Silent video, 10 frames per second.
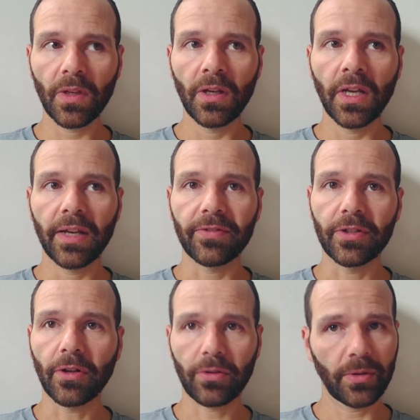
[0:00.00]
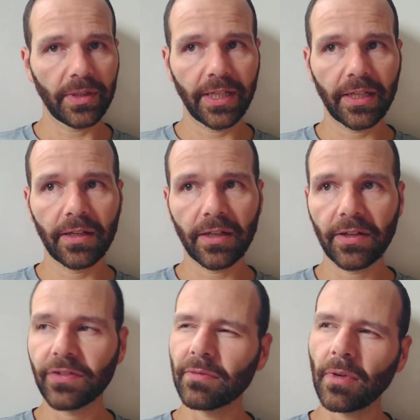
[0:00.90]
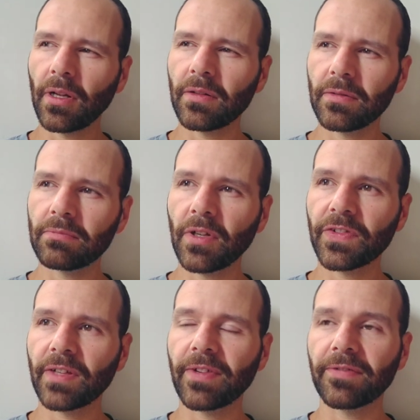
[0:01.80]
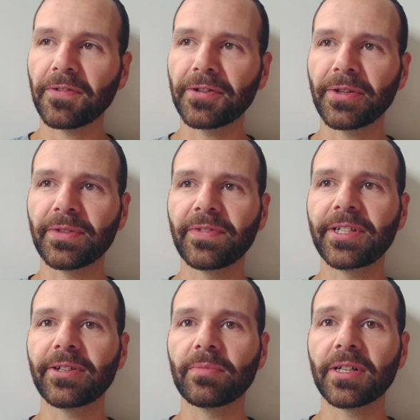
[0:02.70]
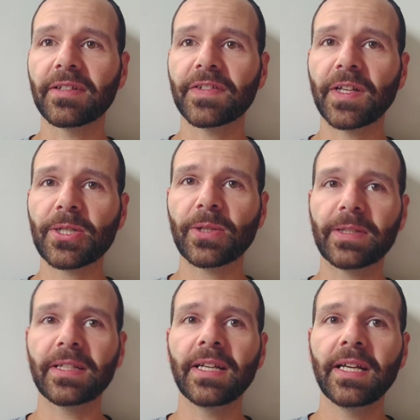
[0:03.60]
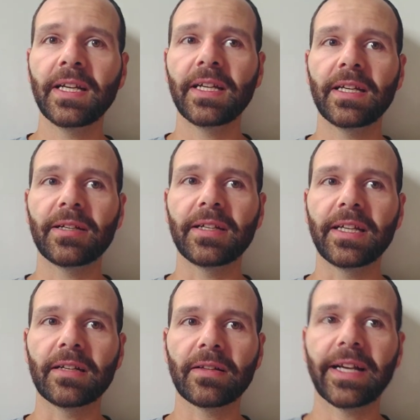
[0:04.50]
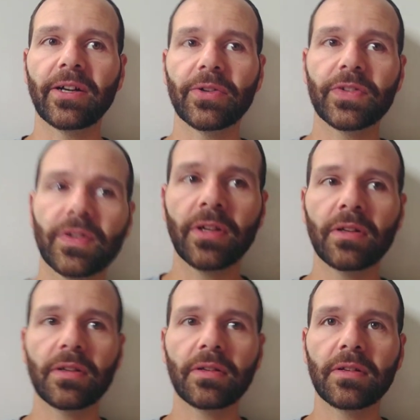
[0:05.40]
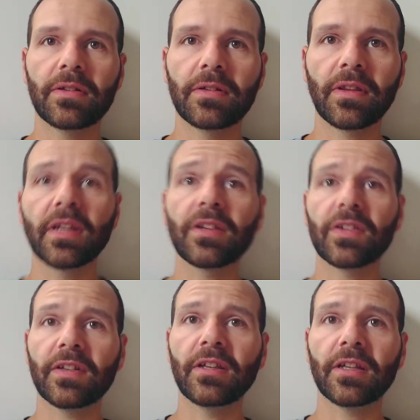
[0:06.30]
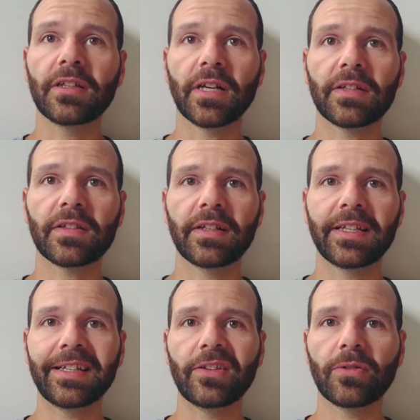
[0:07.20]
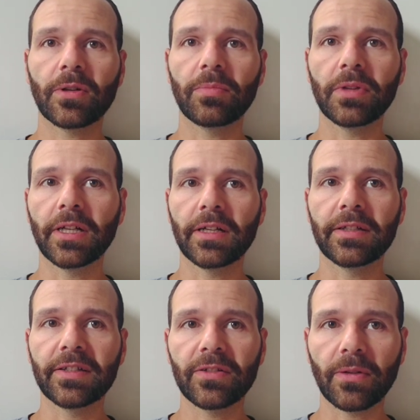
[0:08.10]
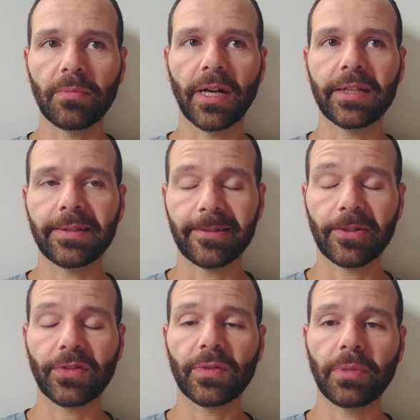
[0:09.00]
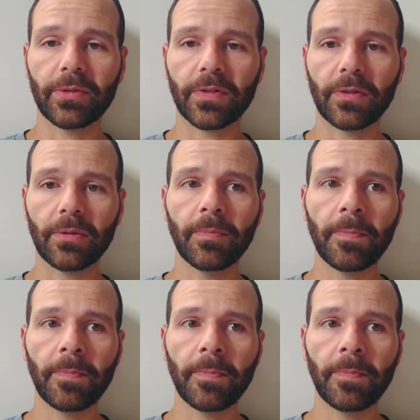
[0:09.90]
If you don't know what leaky gut is, I'll save that for another video, but essentially it allows things in the gut to get into our blood, into our body that aren't supposed to.